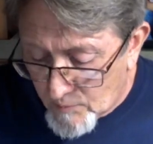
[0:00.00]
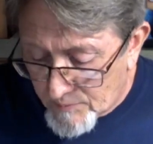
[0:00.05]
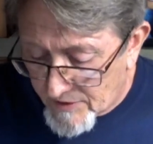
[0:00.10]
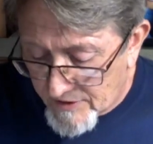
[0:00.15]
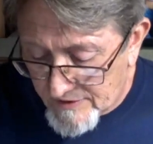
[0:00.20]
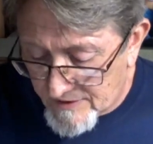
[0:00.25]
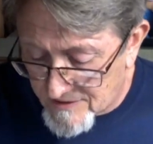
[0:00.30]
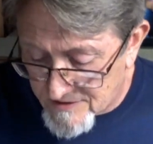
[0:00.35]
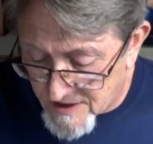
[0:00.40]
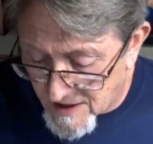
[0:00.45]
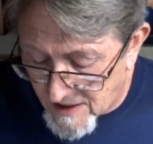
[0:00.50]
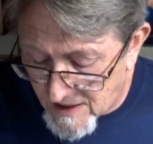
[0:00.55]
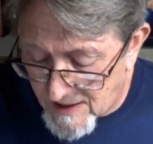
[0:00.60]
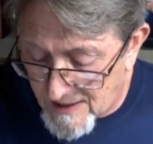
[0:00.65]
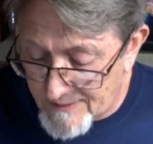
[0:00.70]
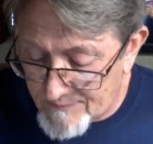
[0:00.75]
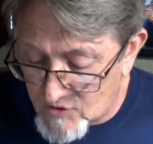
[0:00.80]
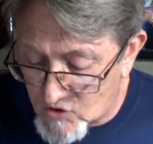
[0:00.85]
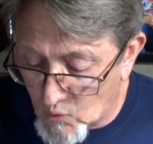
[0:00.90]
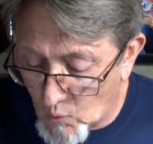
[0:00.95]
million
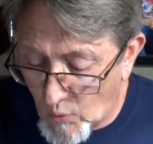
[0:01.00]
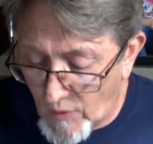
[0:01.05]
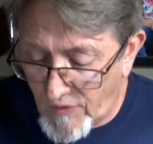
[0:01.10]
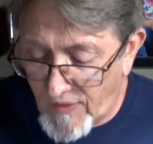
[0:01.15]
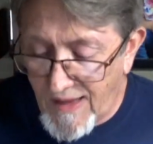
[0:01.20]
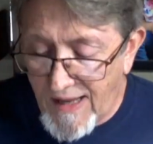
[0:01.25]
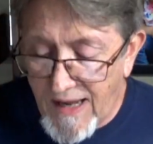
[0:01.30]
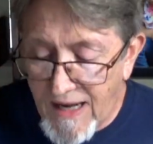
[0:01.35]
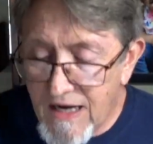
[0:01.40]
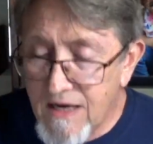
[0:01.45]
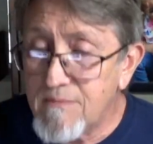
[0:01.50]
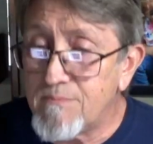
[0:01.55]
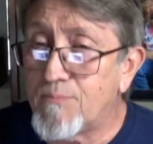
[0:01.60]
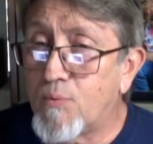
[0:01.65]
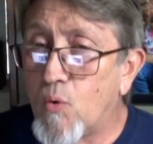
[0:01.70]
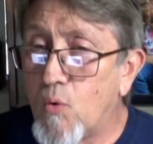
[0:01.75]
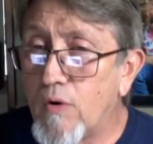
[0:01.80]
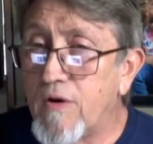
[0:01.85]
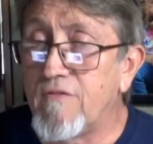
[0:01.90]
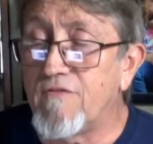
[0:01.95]
times with
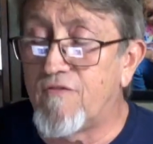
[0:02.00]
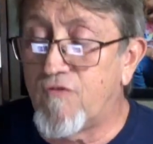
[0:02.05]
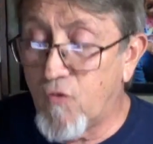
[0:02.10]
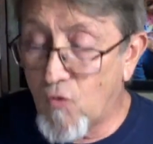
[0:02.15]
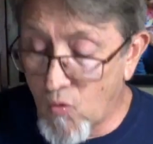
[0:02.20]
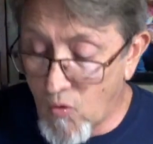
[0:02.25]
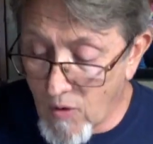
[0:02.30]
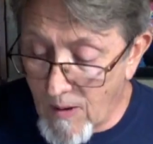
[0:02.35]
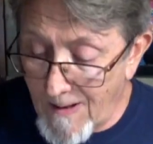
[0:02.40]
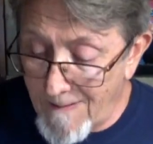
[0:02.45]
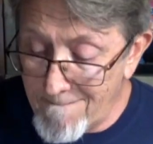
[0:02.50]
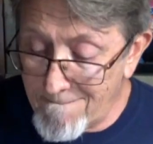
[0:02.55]
8.4